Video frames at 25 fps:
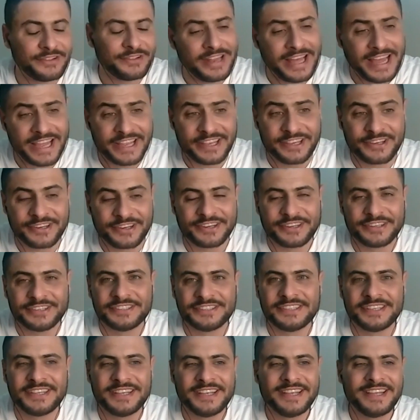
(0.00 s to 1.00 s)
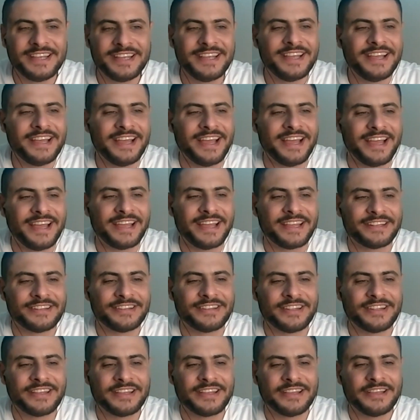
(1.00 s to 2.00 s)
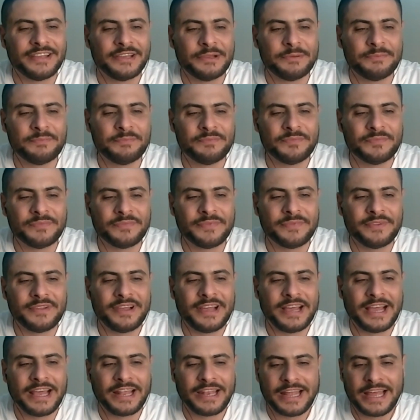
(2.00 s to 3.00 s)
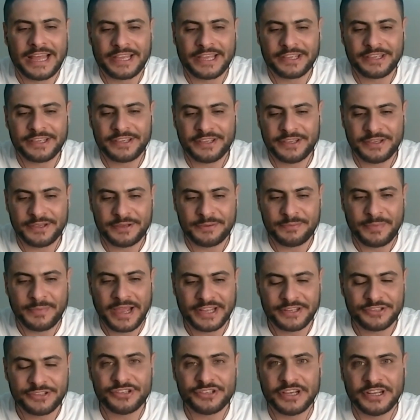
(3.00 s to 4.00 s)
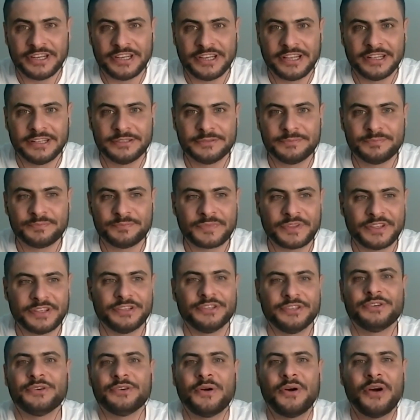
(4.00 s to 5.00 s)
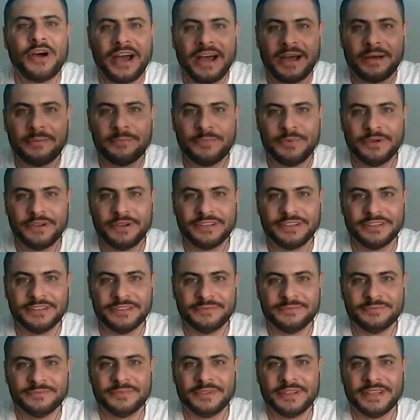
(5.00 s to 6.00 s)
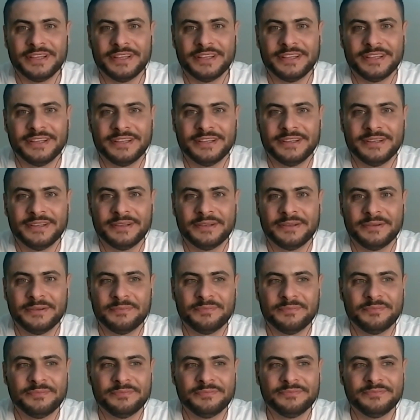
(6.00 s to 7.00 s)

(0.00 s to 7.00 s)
the likers, and I like my channel grow up little